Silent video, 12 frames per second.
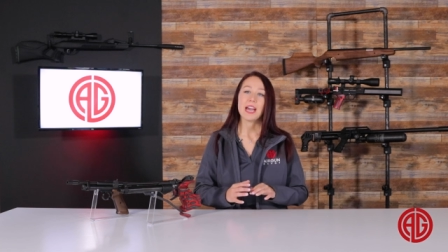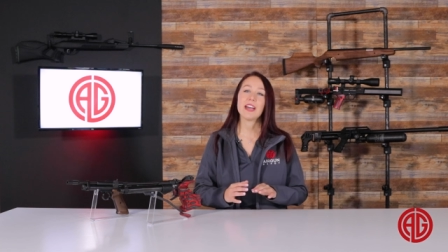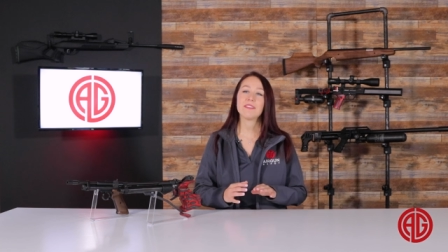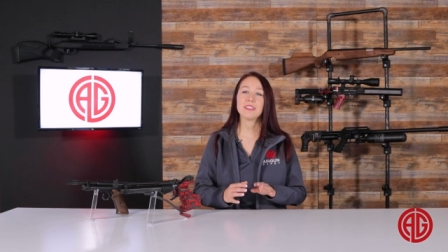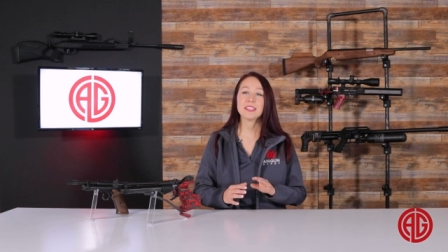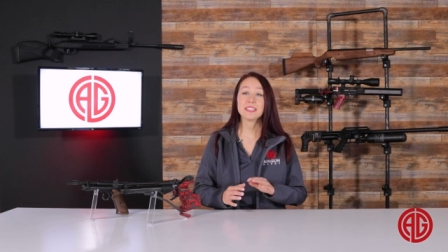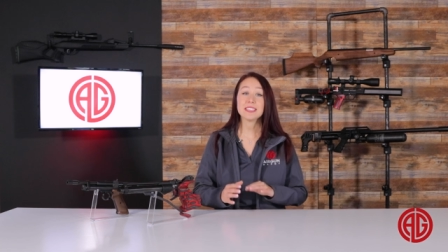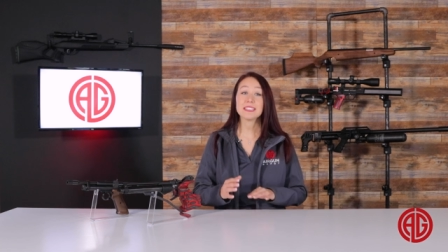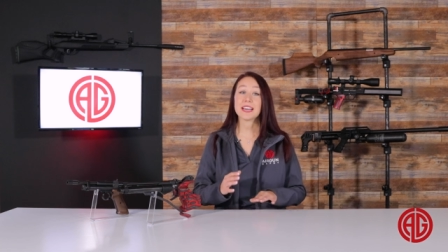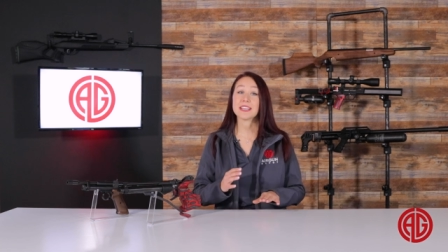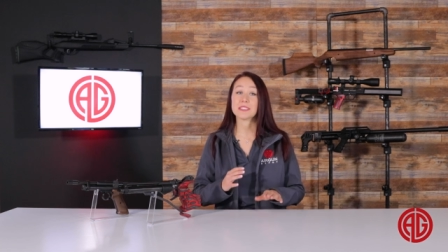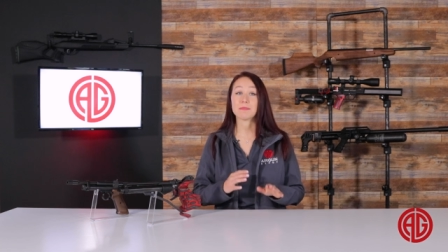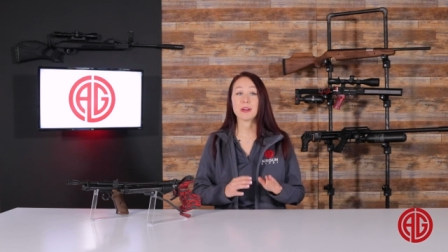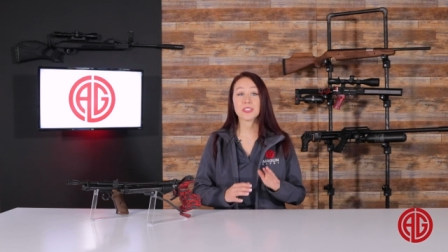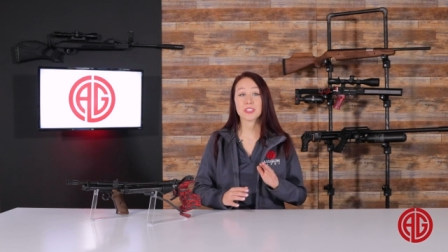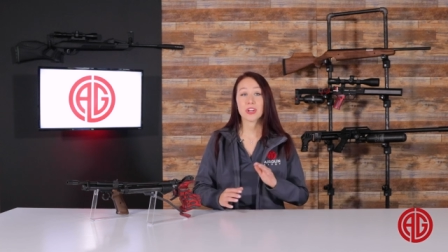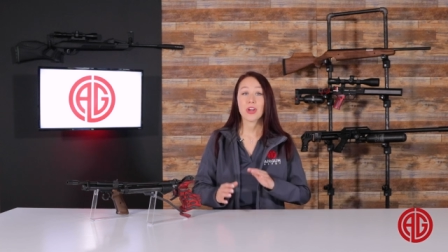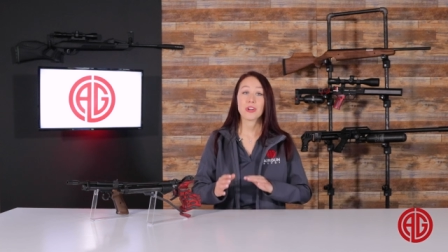If this is as
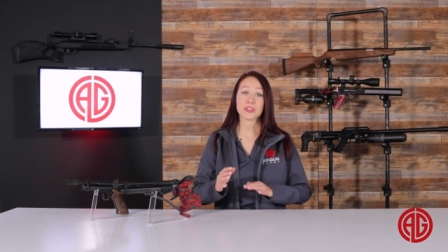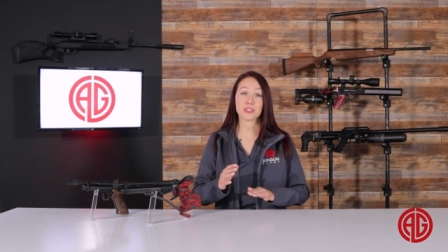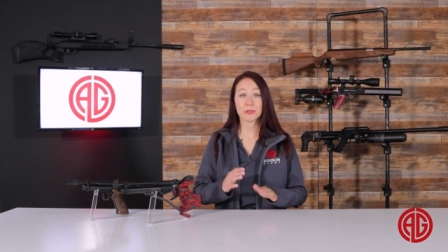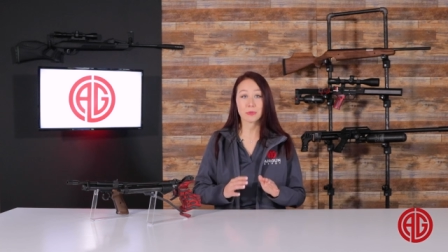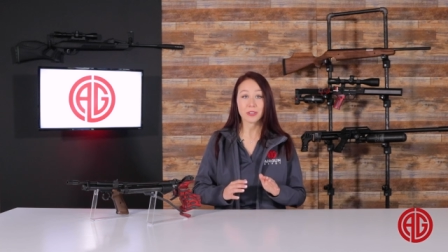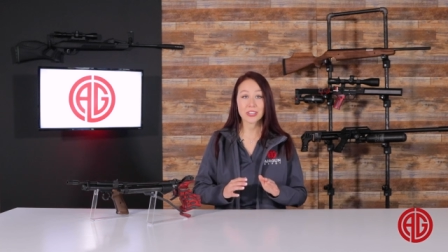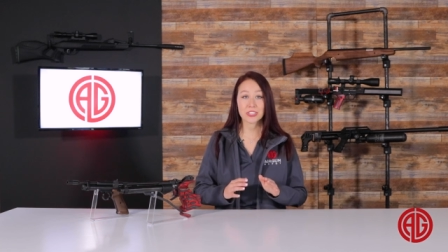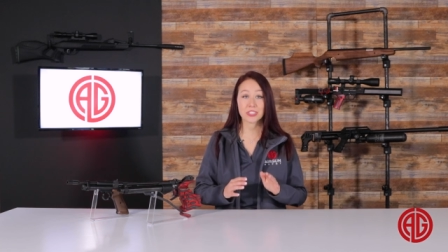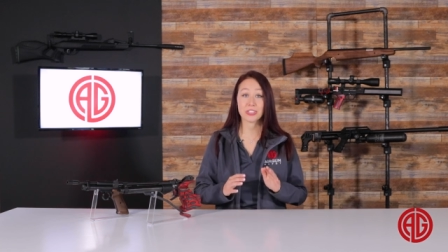much gibberish